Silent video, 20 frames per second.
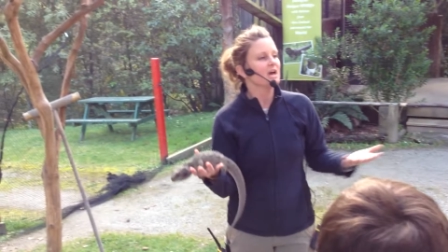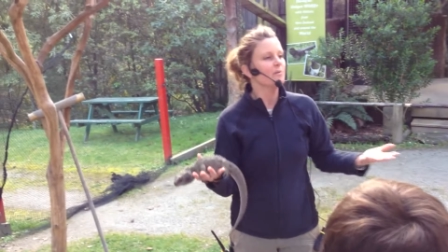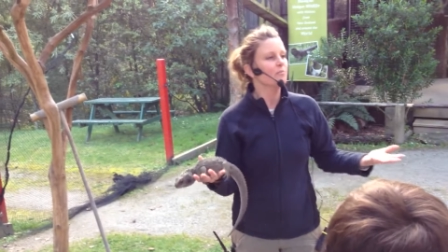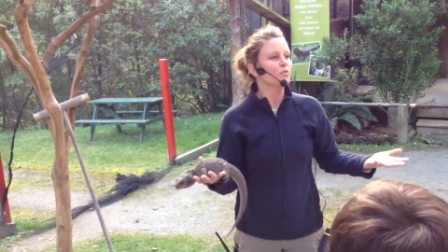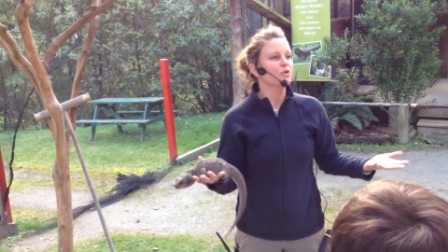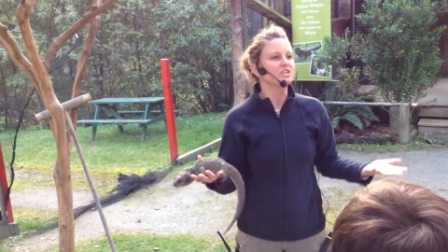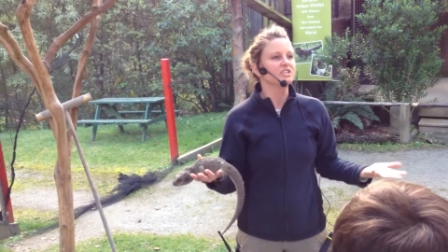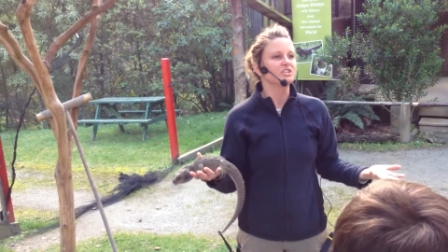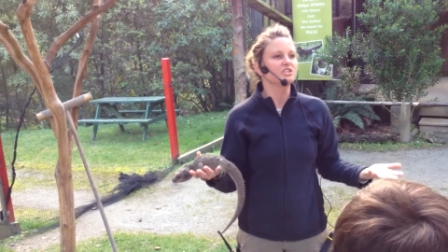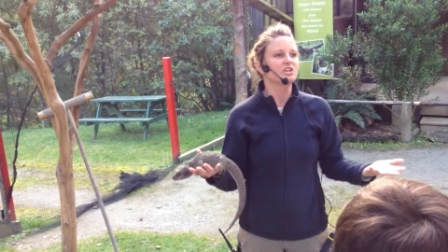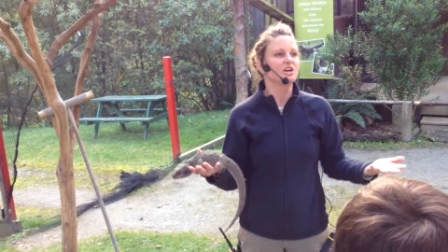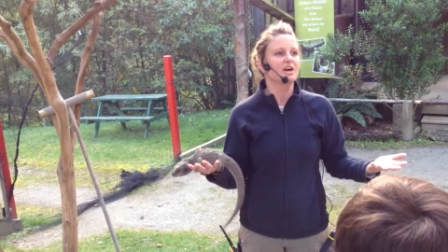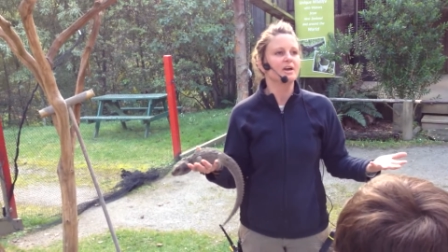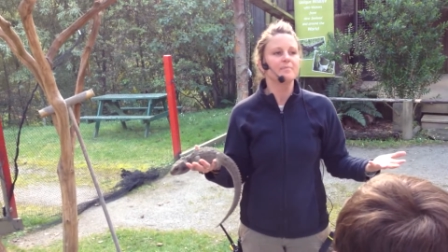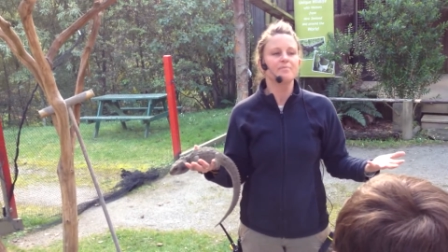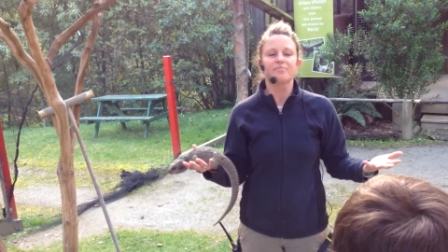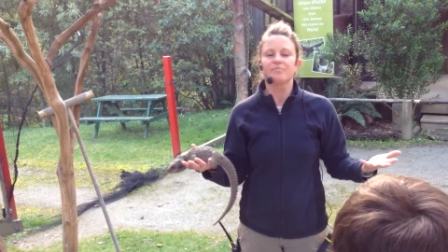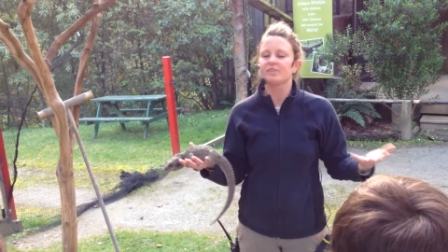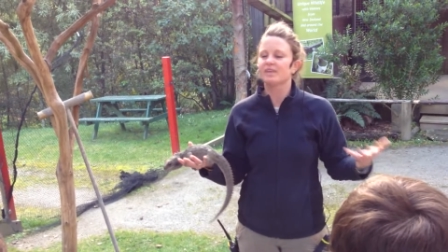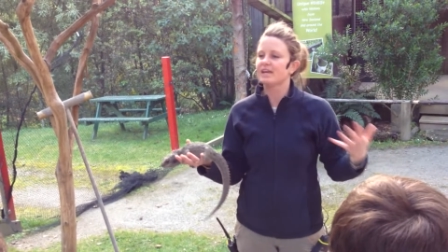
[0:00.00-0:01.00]
come
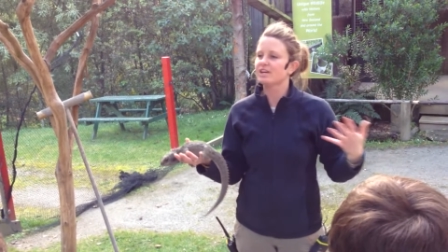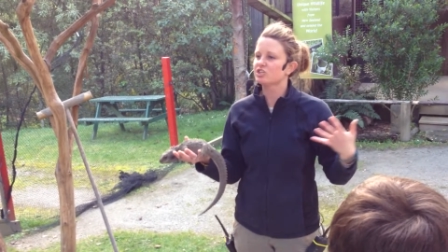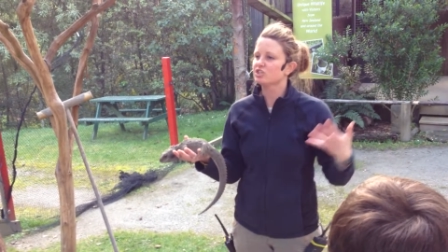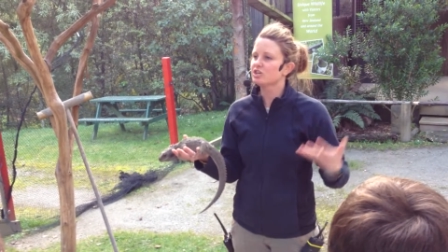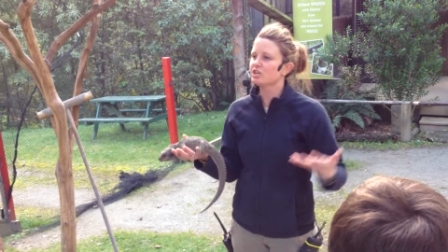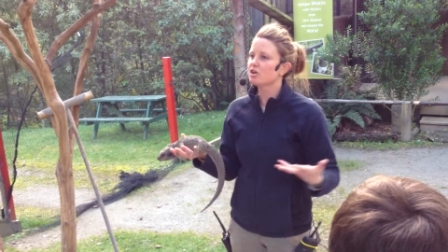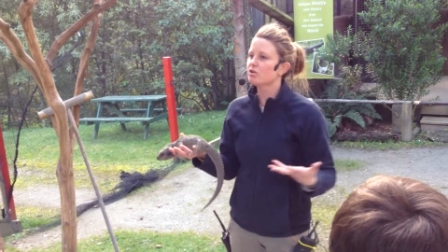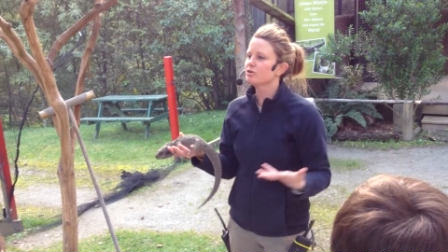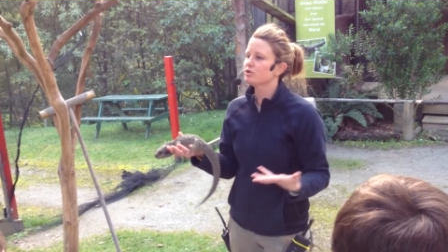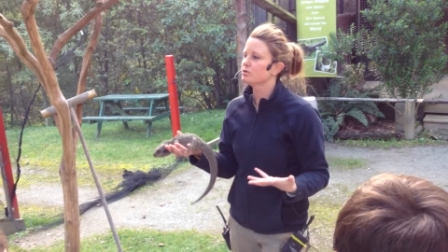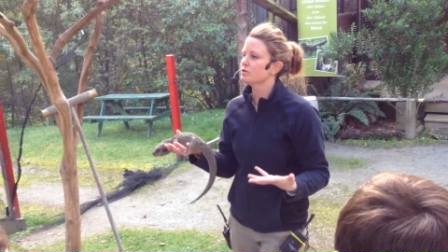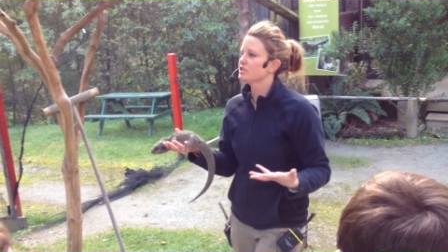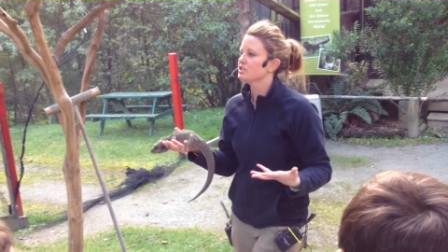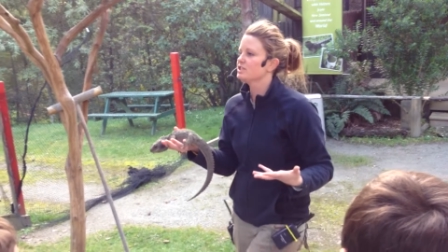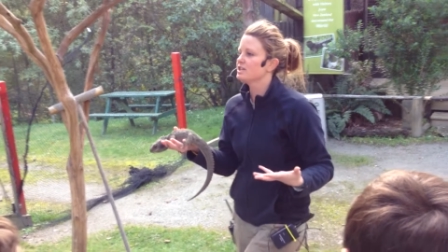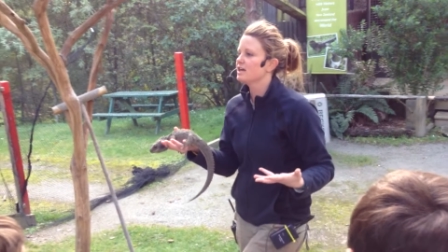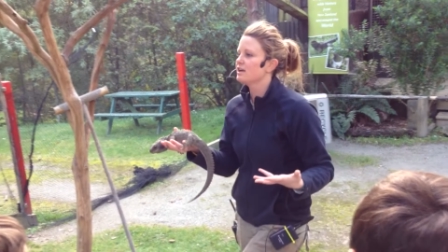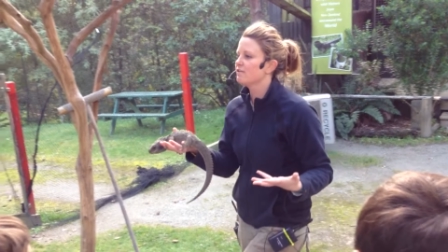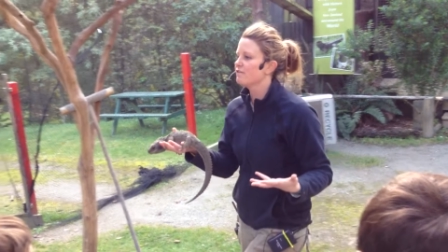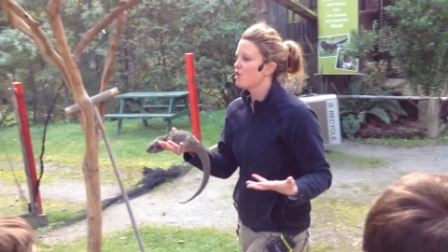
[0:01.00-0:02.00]
wintertime, they actually go into a
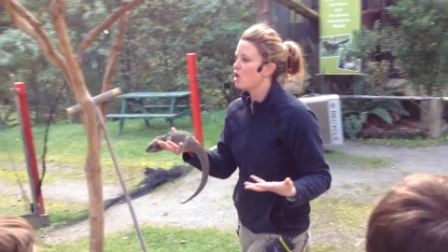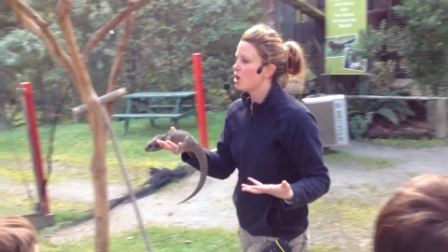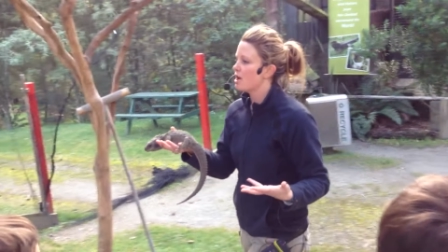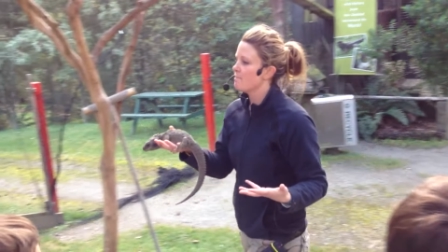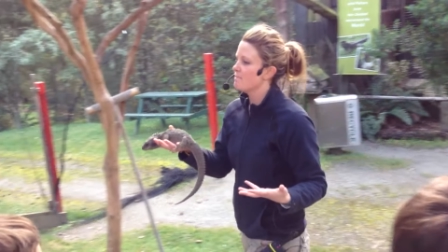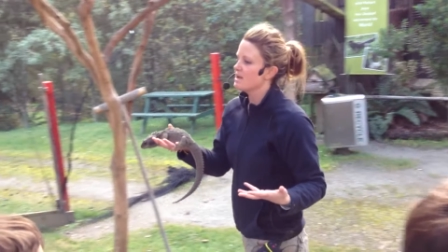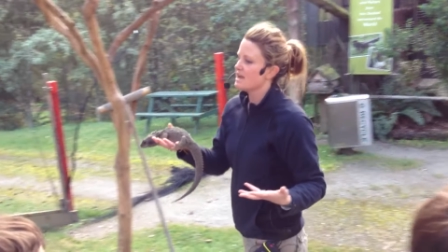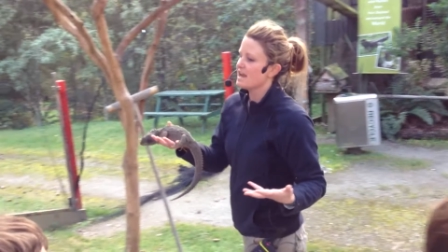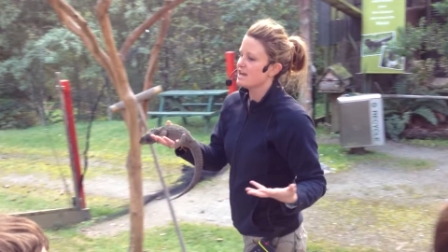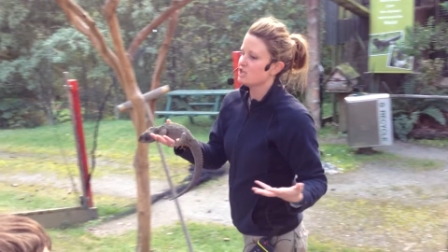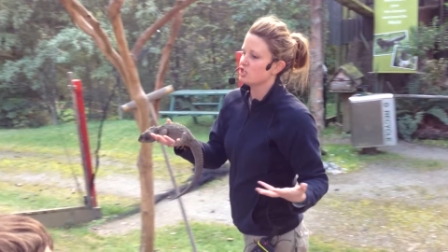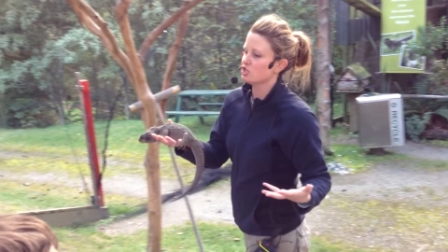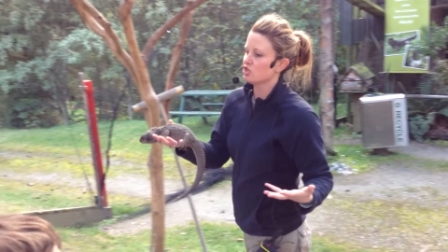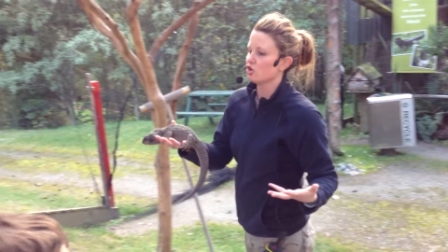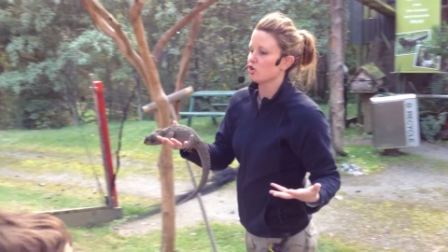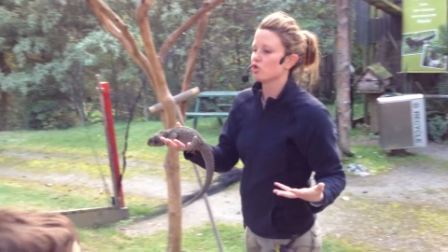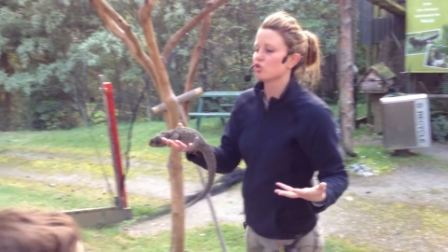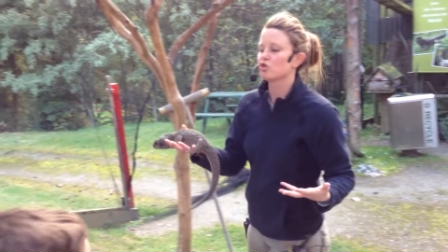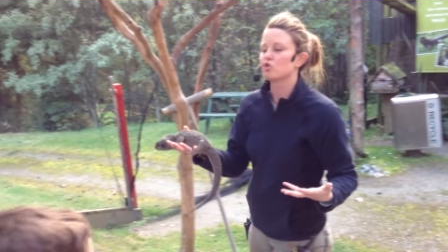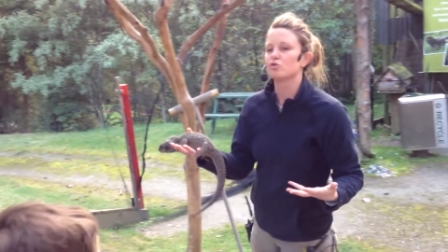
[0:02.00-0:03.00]
state of hibernation